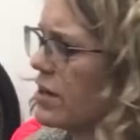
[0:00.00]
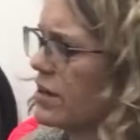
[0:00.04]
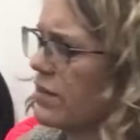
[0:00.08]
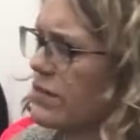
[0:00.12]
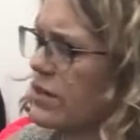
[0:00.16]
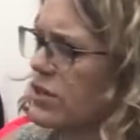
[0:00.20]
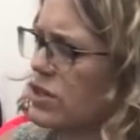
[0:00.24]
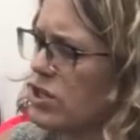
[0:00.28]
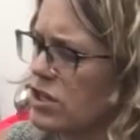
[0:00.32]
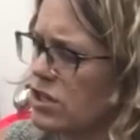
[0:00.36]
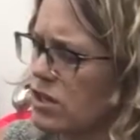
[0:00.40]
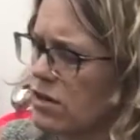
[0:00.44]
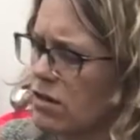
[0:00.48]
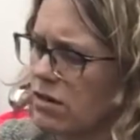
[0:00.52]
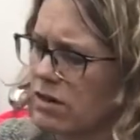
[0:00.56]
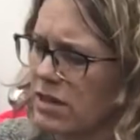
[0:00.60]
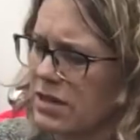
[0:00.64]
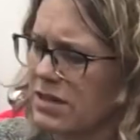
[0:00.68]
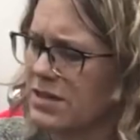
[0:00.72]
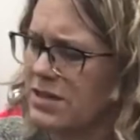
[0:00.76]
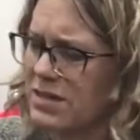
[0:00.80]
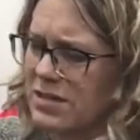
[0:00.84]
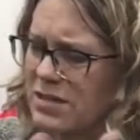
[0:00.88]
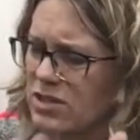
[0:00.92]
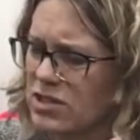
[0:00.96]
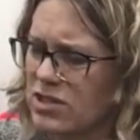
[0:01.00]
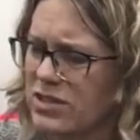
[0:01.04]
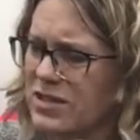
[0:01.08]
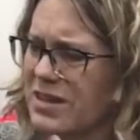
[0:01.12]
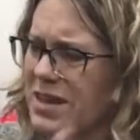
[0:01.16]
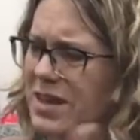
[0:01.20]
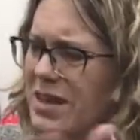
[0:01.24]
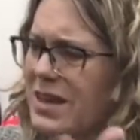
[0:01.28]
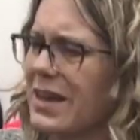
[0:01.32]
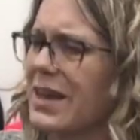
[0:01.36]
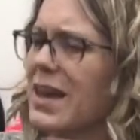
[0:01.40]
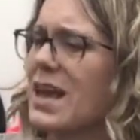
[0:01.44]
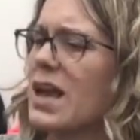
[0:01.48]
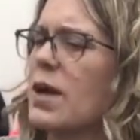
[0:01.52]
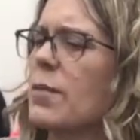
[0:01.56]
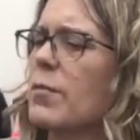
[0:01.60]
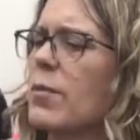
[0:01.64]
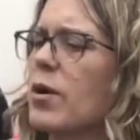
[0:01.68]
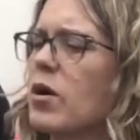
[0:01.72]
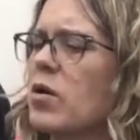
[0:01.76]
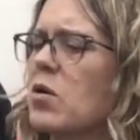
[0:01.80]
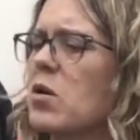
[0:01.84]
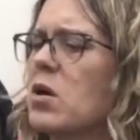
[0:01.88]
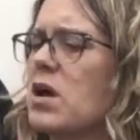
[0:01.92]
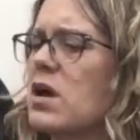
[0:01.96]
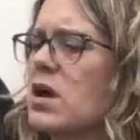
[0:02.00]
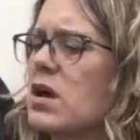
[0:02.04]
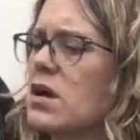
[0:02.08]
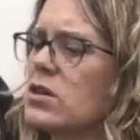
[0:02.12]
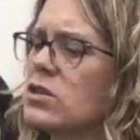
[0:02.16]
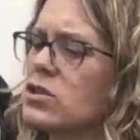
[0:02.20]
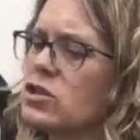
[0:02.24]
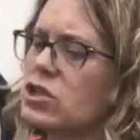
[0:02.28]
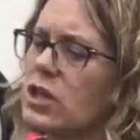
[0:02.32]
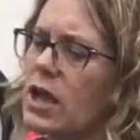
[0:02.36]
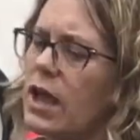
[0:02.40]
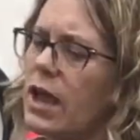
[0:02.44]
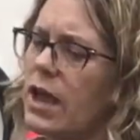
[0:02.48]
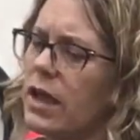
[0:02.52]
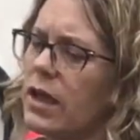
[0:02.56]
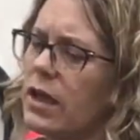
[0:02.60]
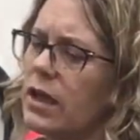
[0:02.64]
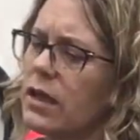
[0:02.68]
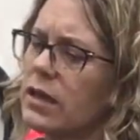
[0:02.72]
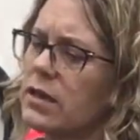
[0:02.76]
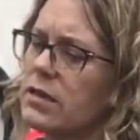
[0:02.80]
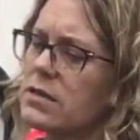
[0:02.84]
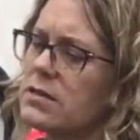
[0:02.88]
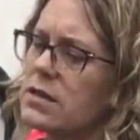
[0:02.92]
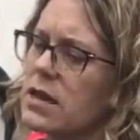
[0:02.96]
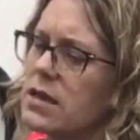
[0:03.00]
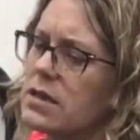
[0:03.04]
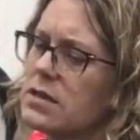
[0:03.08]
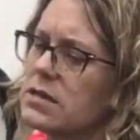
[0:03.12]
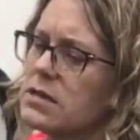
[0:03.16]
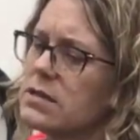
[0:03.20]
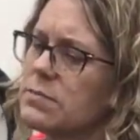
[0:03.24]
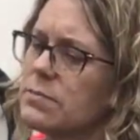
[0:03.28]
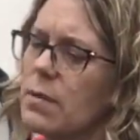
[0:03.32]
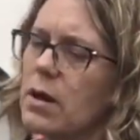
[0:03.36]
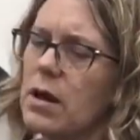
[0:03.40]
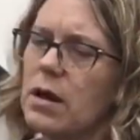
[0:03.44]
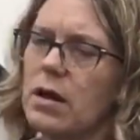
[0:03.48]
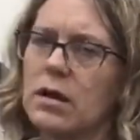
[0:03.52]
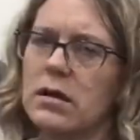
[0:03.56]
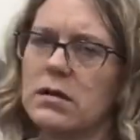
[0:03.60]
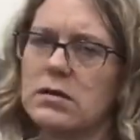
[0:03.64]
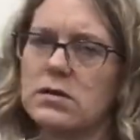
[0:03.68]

of this shirt because it's just kind of camo. Jag, size small,